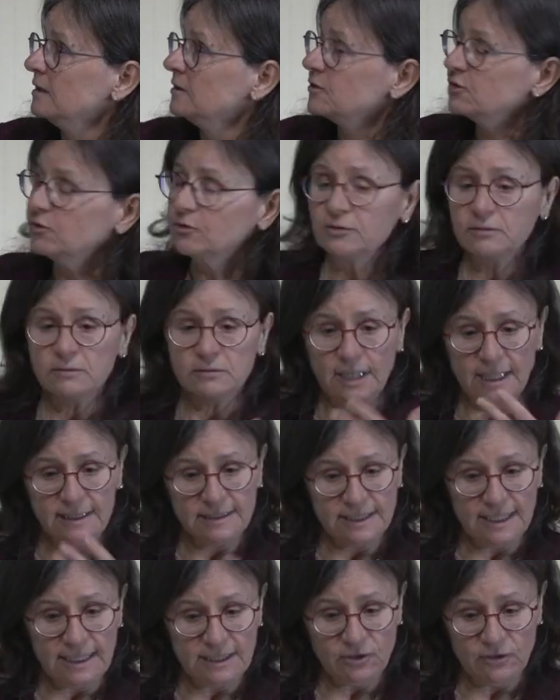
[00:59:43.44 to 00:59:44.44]
So
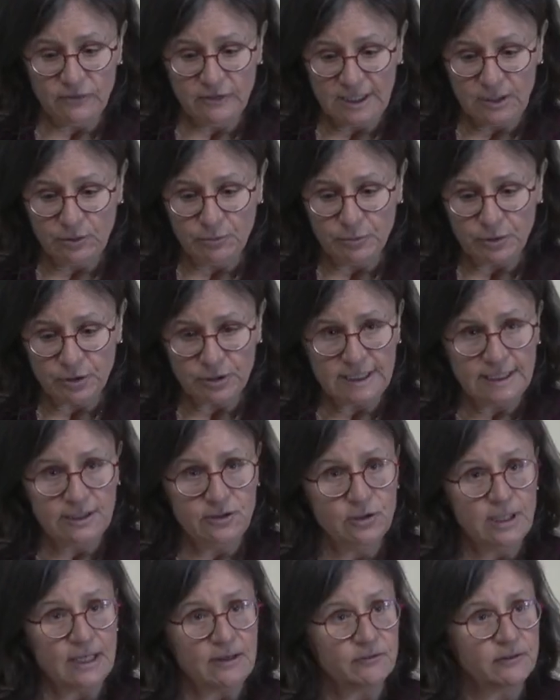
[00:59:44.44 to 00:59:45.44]
at the end of helium burning,
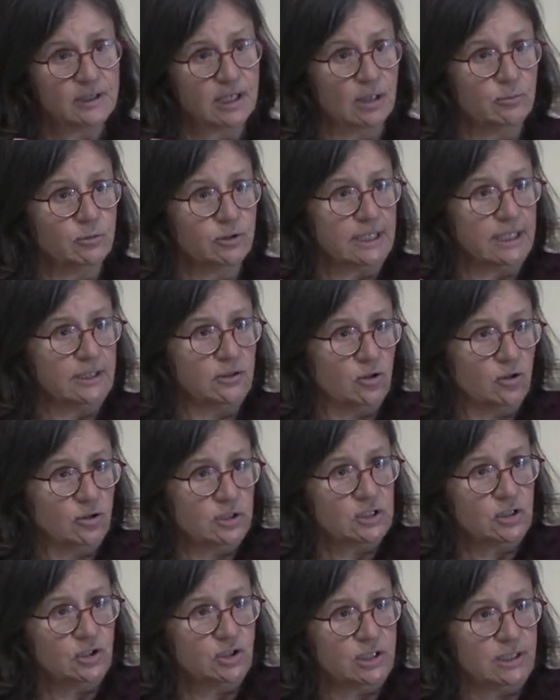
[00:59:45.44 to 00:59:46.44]
you have carbon and
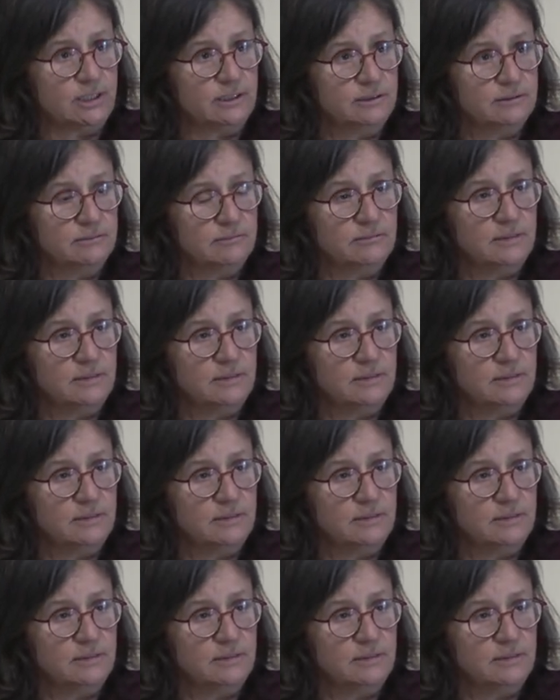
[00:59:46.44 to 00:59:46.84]
oxygen.